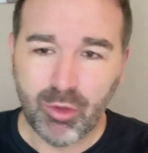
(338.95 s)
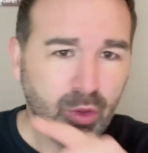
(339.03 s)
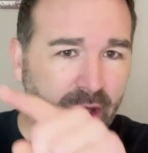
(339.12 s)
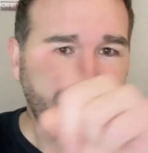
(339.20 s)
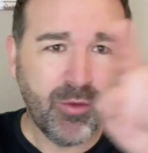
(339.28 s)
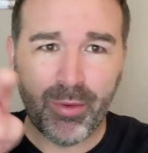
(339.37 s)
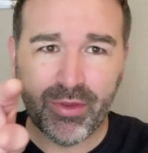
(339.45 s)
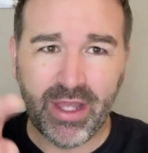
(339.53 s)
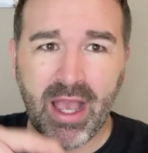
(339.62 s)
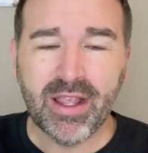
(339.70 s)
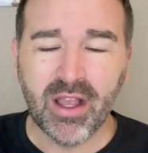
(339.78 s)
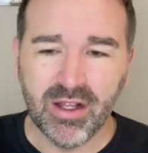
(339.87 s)
You can even put the
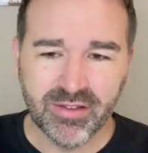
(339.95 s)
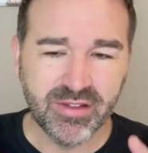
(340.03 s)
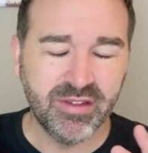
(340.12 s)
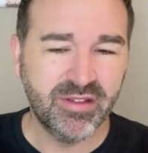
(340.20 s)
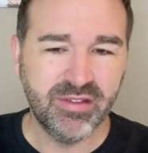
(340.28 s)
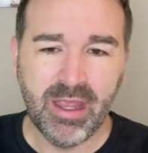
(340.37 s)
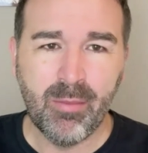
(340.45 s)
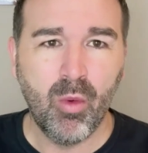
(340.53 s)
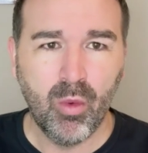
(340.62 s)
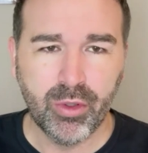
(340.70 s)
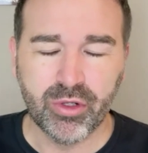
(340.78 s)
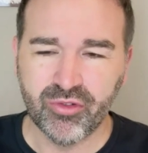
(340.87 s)
icons in the same
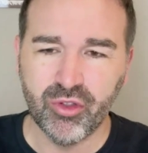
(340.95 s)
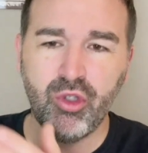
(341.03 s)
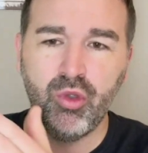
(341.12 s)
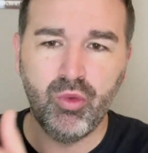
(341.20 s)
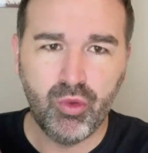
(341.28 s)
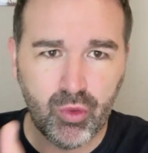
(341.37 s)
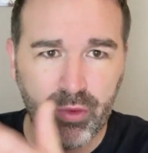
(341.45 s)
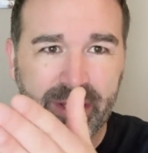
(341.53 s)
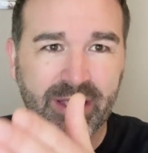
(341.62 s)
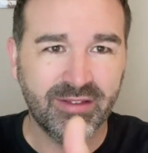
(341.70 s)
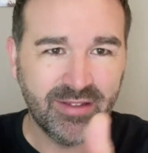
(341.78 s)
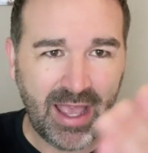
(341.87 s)
order so you do the
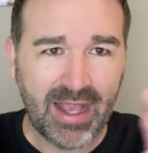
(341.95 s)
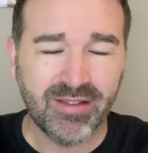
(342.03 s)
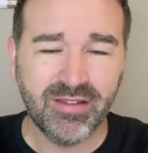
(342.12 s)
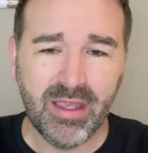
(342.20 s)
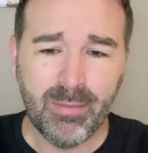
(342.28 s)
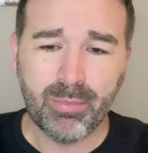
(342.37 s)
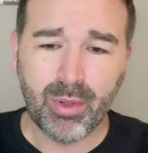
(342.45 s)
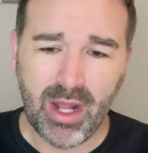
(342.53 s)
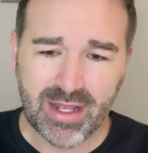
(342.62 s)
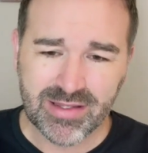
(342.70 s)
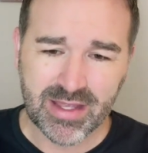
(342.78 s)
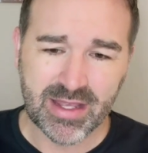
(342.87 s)
exact same
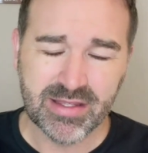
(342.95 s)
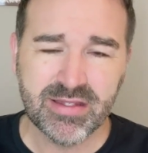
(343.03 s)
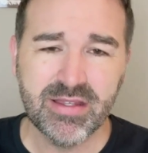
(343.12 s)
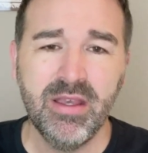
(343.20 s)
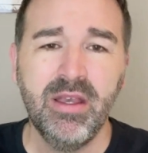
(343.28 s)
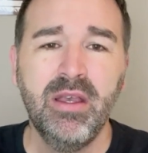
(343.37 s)
process